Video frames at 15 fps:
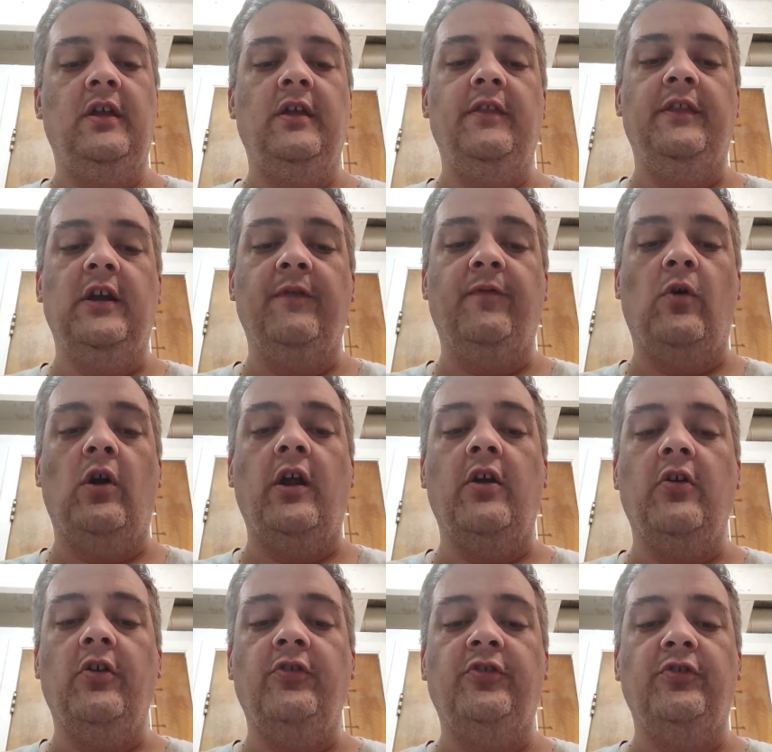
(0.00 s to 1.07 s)
Therefore I
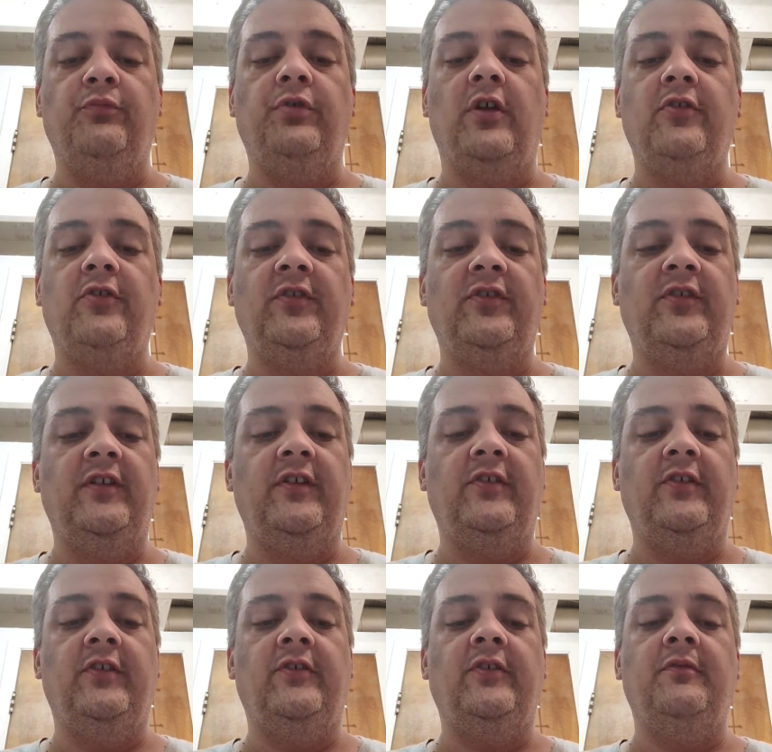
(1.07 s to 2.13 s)
urge you, brothers and
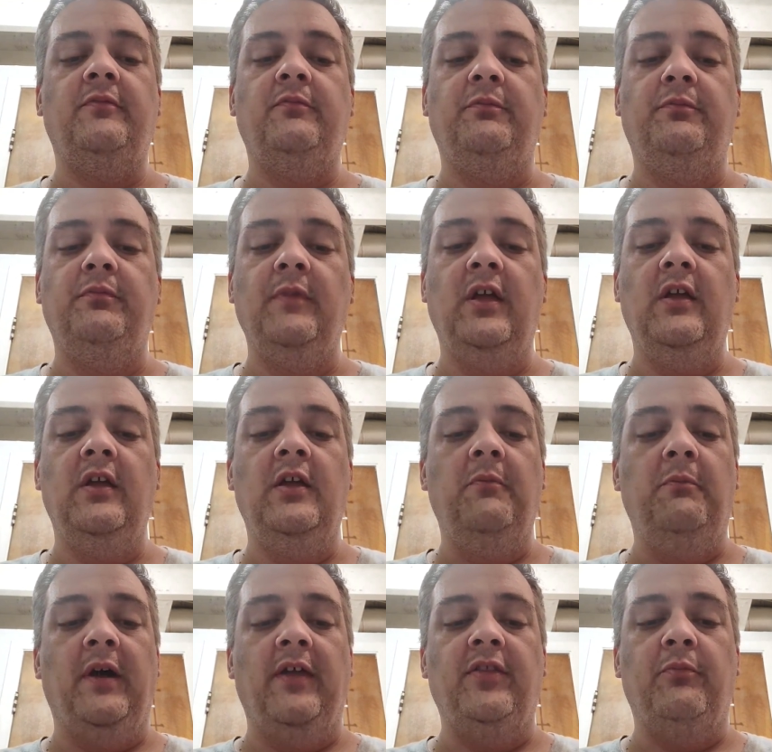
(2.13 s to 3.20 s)
sisters,
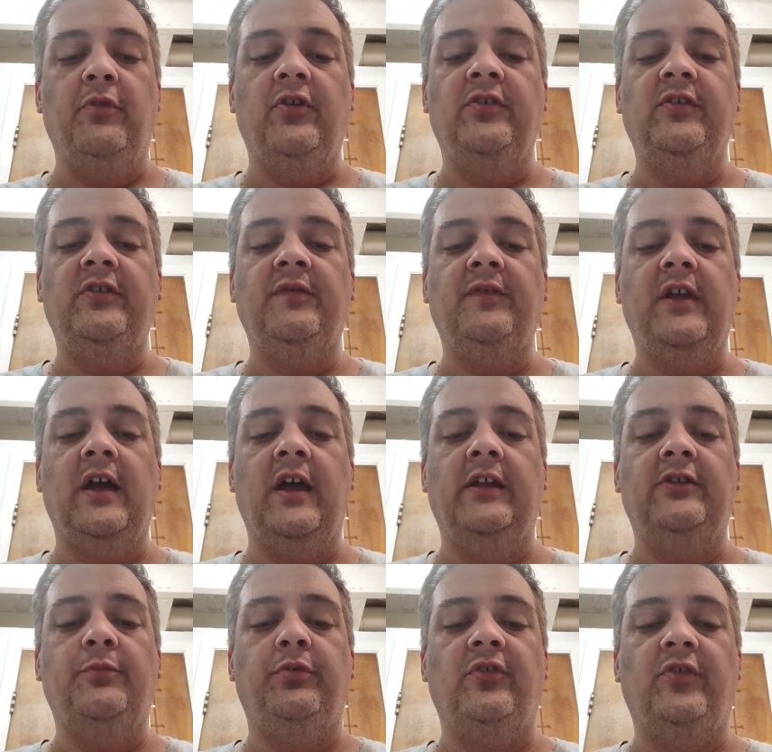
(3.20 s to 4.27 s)
by the mercies of God,
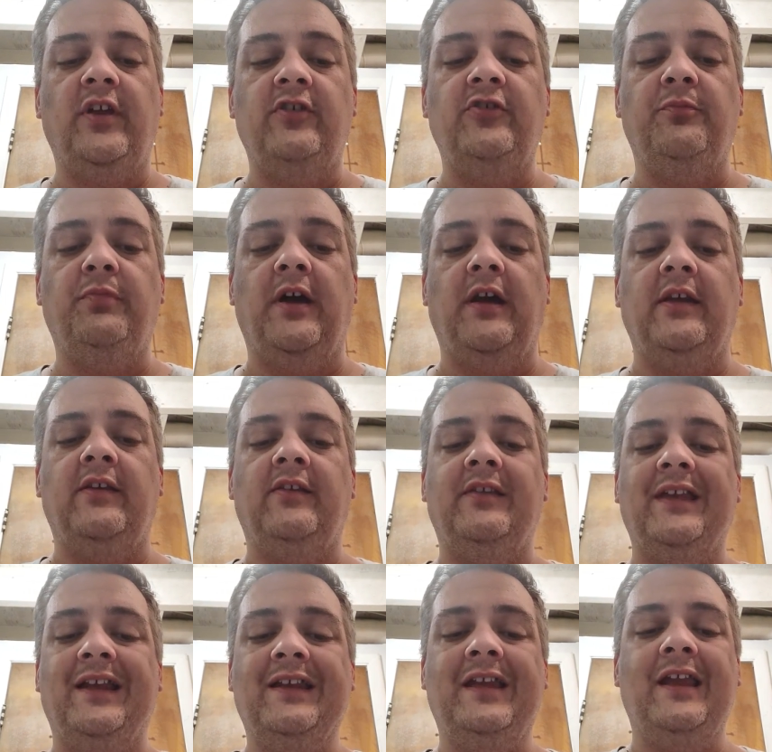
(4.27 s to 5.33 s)
to present your bodies,
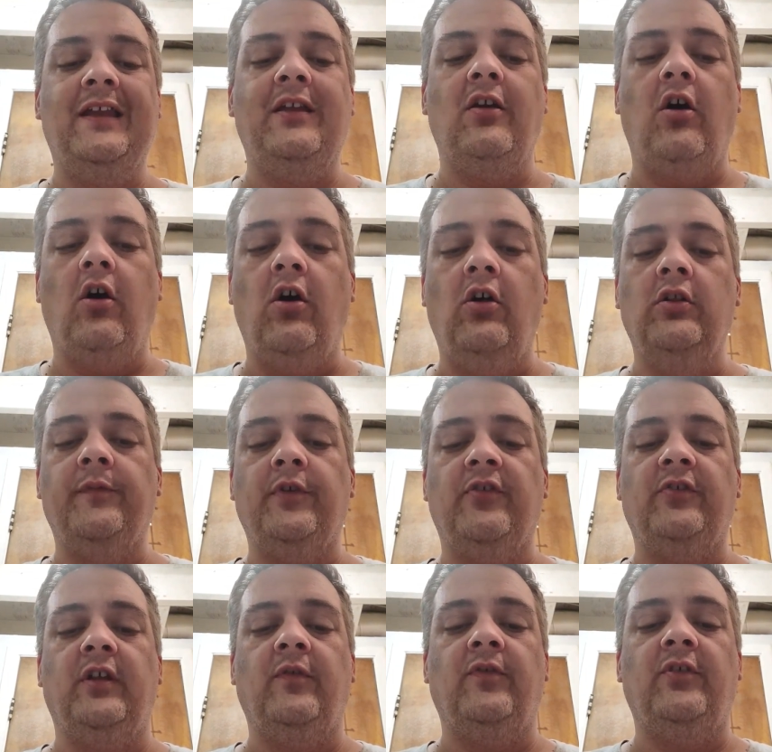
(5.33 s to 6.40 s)
dedicating all of
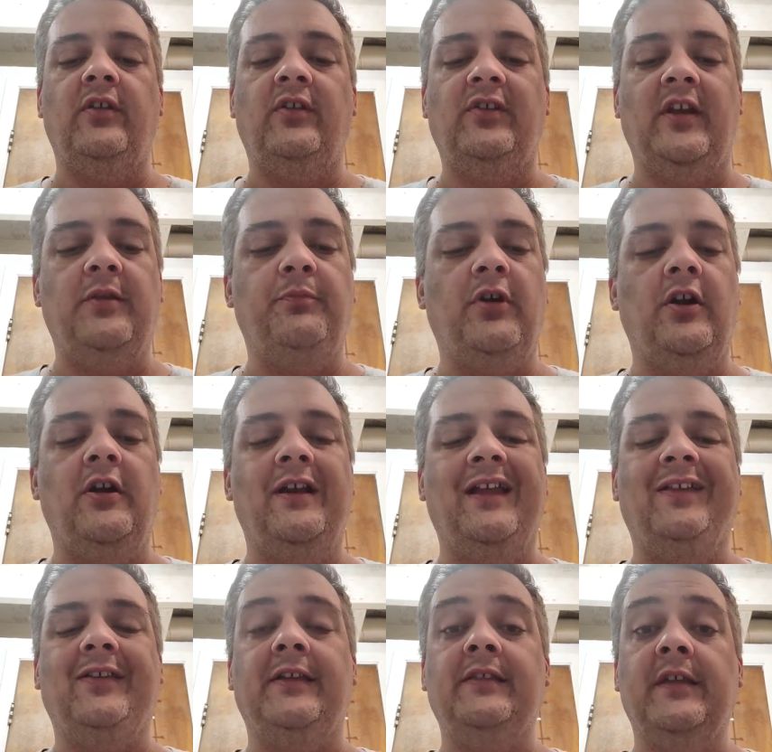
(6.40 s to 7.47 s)
yourselves, set apart
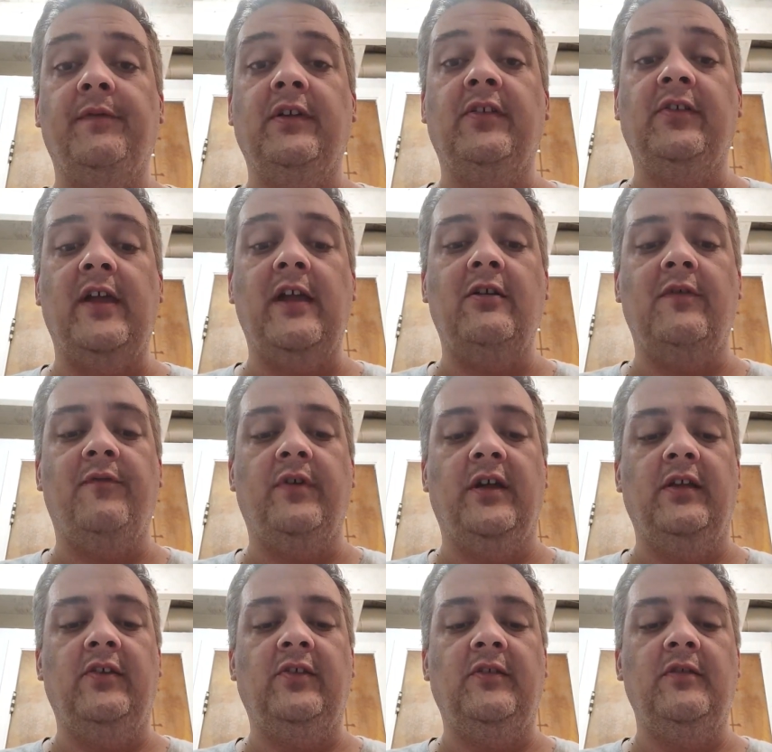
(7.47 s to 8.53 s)
as a living
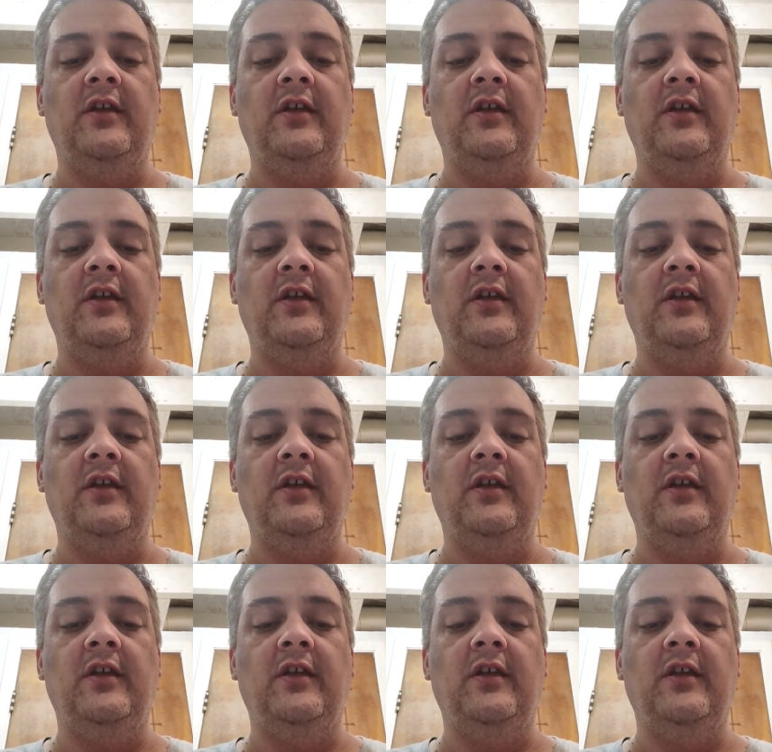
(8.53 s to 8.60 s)
sacrifice,